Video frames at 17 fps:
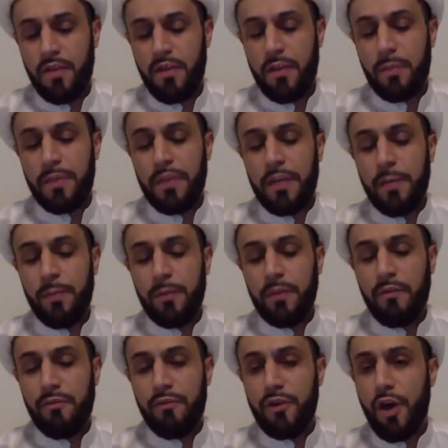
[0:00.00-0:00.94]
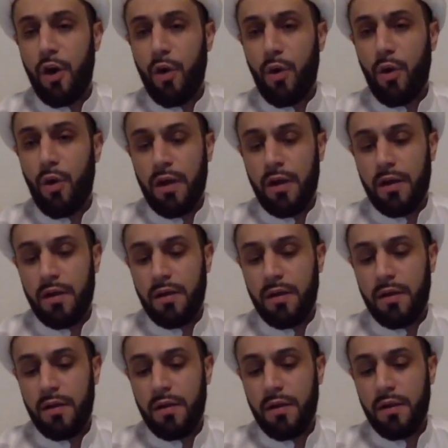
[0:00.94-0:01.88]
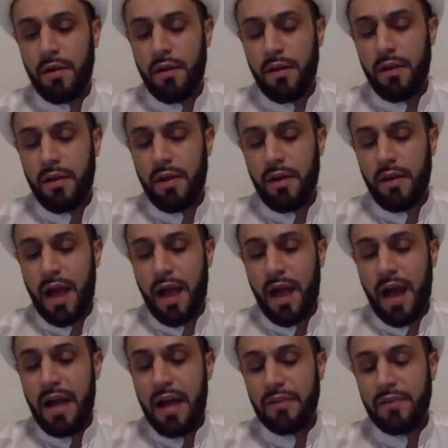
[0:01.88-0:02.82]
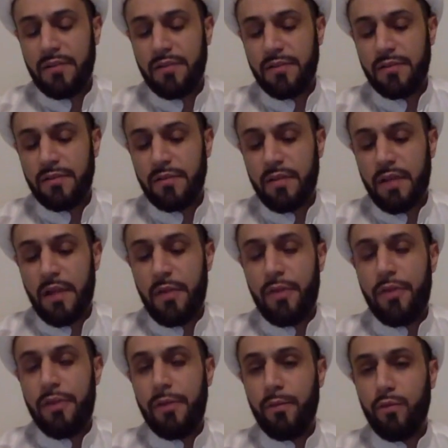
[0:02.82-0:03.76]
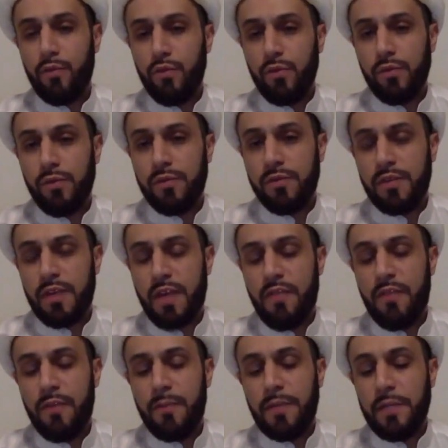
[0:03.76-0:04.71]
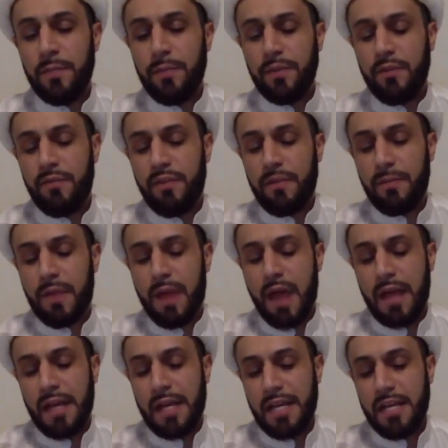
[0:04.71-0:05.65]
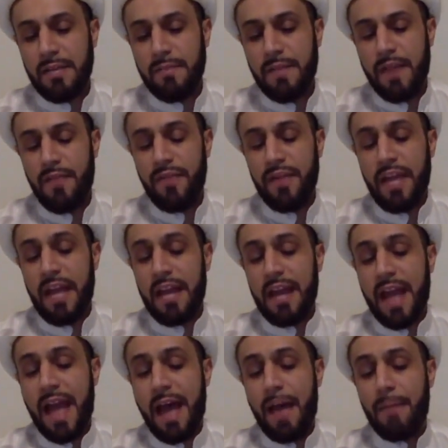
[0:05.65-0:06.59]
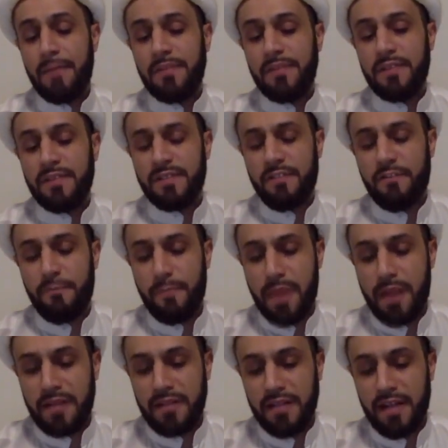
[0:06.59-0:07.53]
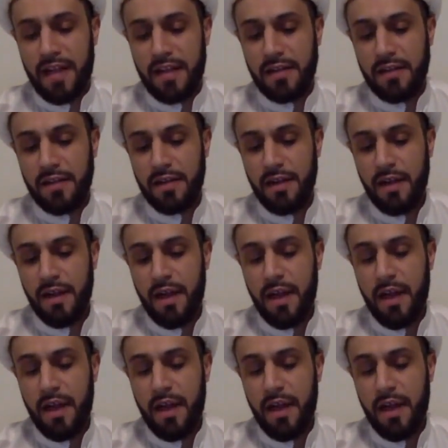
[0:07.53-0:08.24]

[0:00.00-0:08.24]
the people of Noah, Ad, and Thamud, and the people of Ibrahim, and the inhabitants of Median,